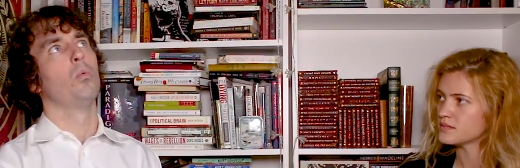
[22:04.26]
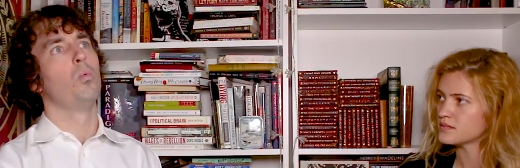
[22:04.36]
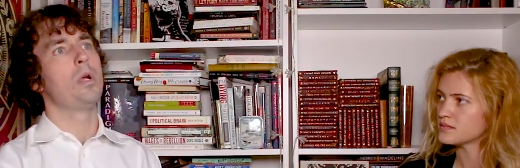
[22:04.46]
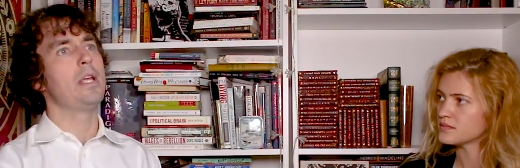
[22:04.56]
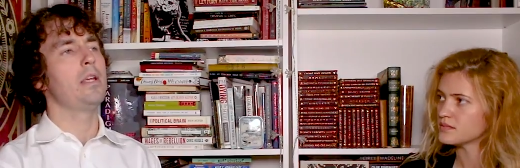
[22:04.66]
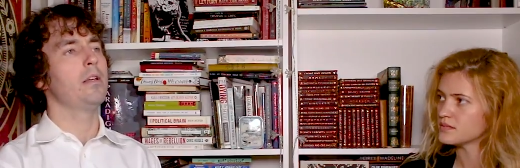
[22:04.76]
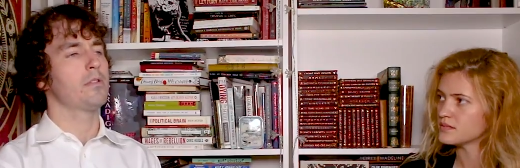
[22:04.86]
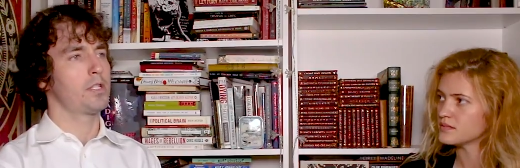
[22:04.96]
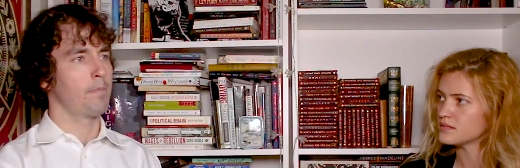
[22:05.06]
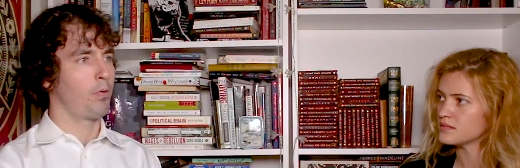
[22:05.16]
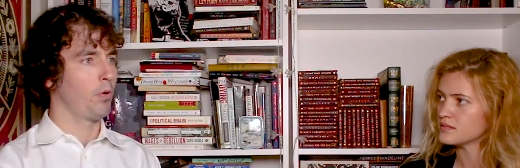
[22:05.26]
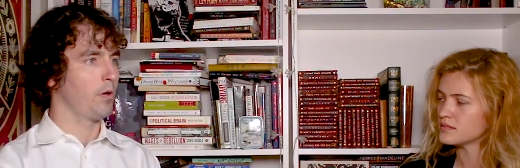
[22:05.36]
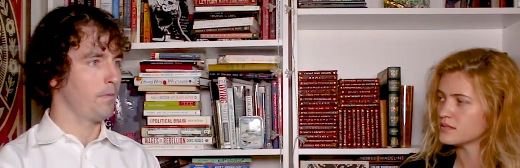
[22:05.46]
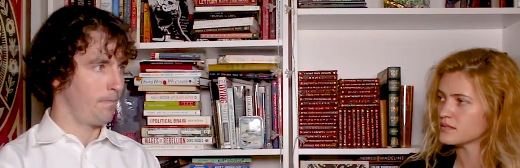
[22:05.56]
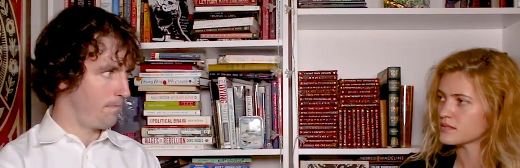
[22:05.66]
Speaker 1: we
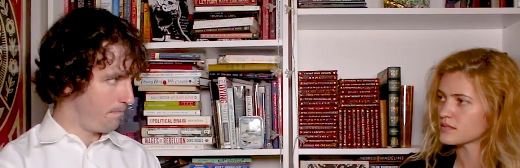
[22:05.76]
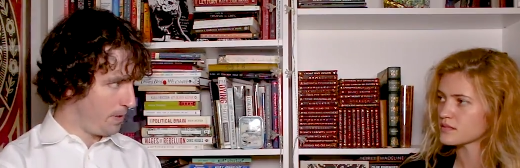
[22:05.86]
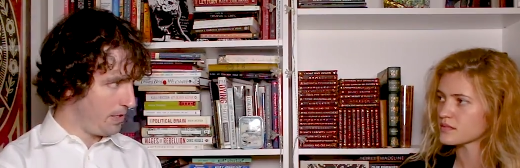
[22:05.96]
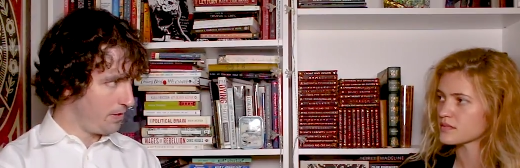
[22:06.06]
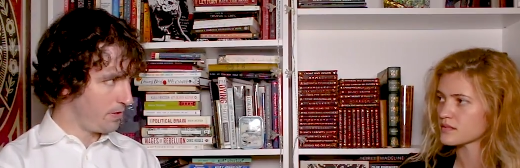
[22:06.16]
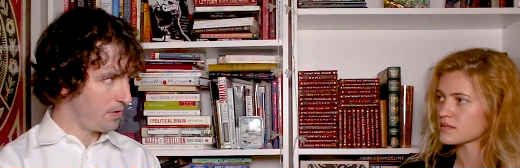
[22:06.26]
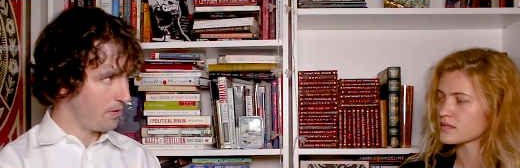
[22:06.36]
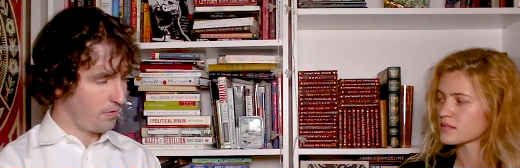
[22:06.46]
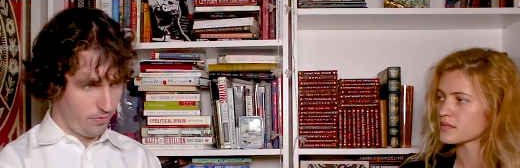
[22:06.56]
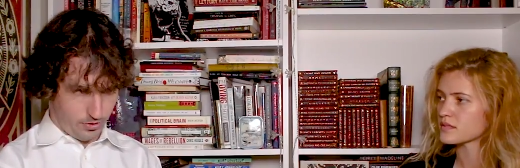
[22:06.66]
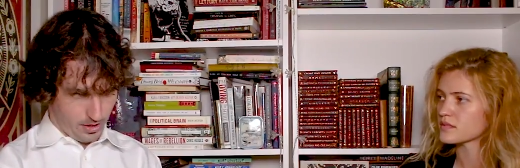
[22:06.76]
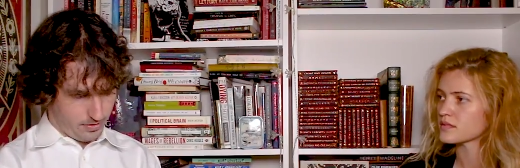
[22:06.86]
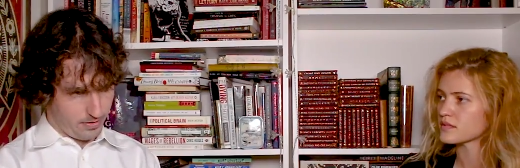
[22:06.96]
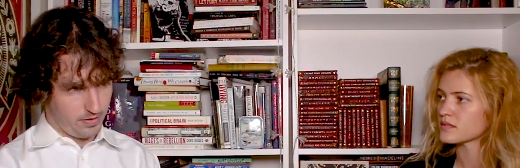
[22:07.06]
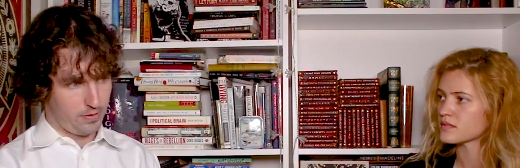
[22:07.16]
support peace through
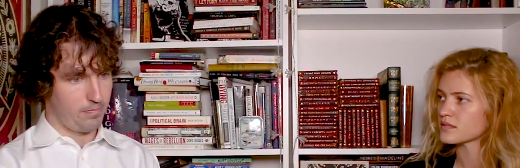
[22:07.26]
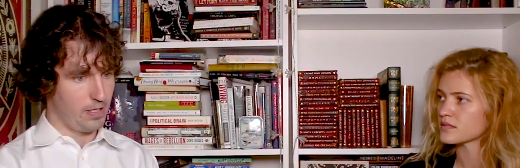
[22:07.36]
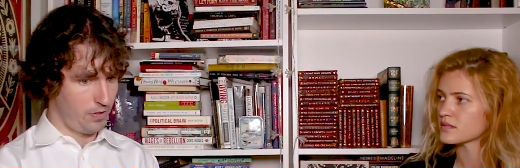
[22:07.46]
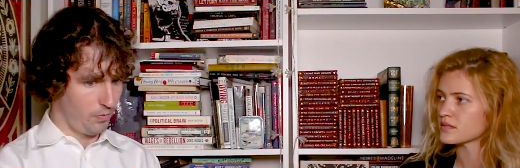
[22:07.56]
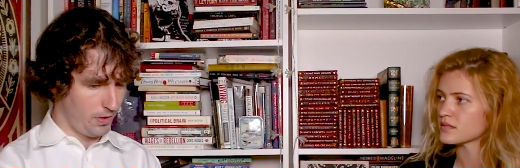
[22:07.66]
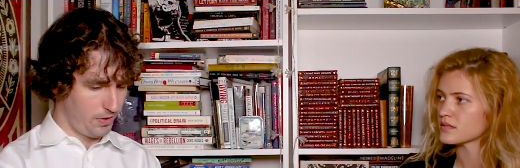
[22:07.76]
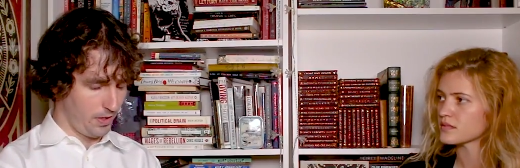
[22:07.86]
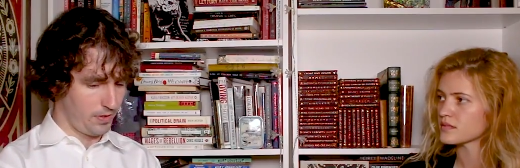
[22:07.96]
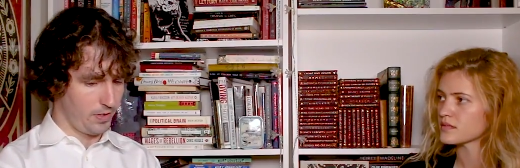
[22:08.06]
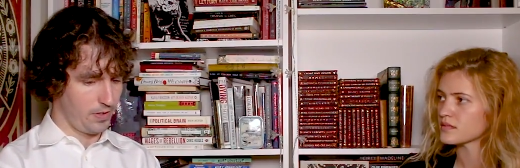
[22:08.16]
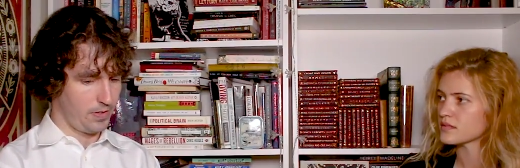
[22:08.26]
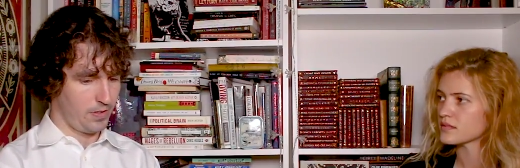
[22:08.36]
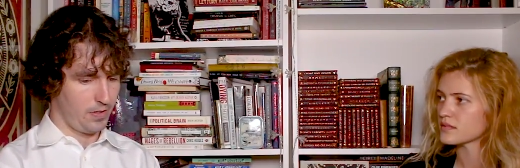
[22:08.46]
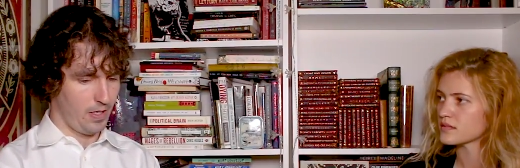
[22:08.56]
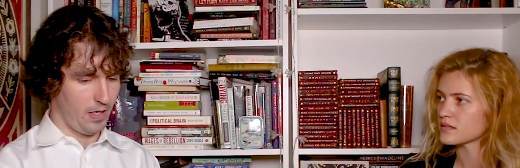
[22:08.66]
justice, peace with
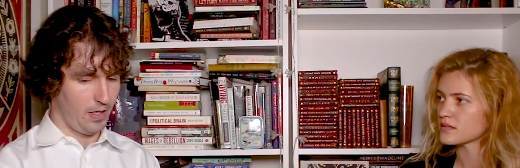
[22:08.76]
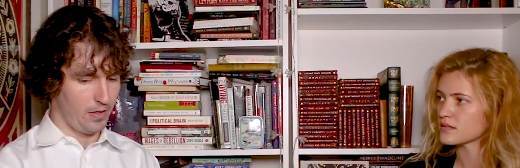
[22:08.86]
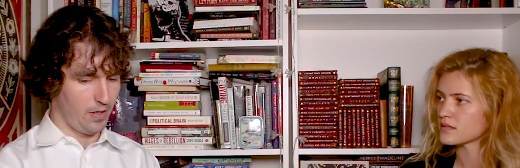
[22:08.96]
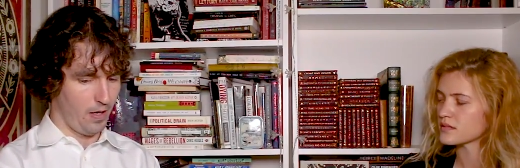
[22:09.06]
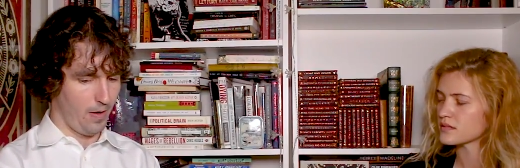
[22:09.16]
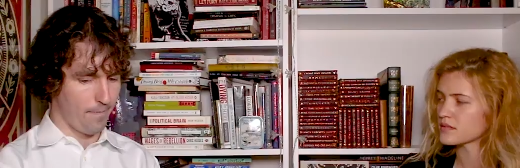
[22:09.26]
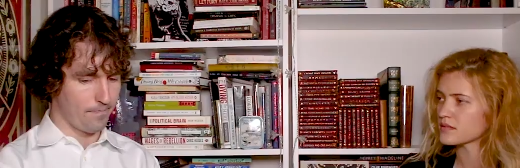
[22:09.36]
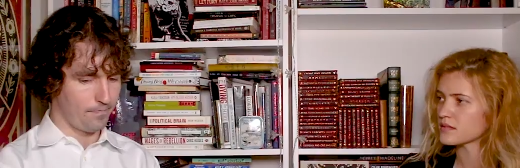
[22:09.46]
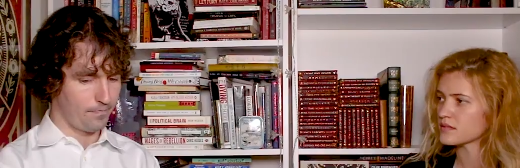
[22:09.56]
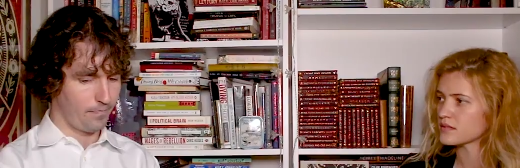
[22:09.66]
justice. And um,